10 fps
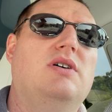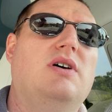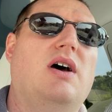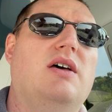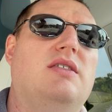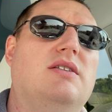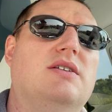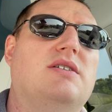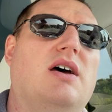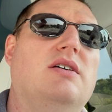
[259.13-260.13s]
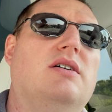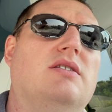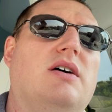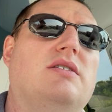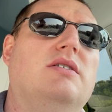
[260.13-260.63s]
I think that's highly
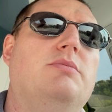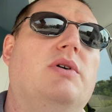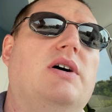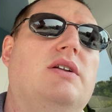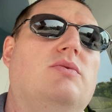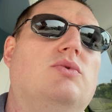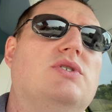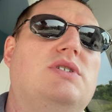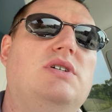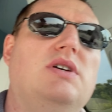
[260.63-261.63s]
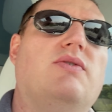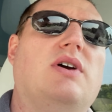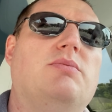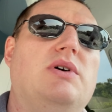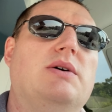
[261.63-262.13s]
unlikely, but we'll see if I
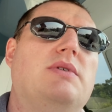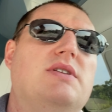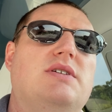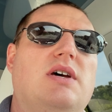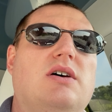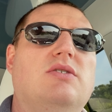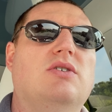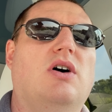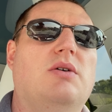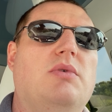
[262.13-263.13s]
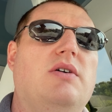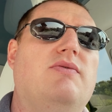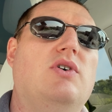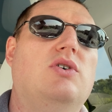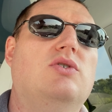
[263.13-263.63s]
can pick up that sound on my
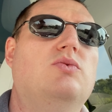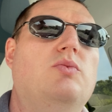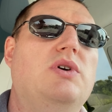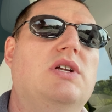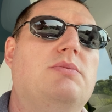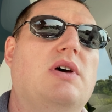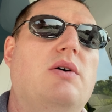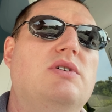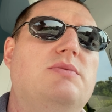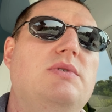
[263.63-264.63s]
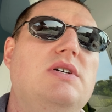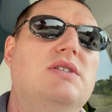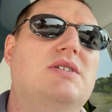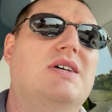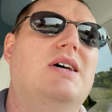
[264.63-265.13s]
phone when we get up to highway
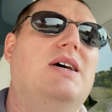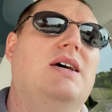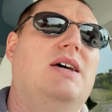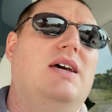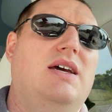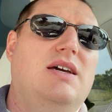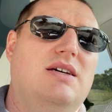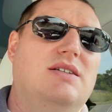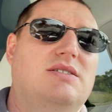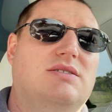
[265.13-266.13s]
speeds, and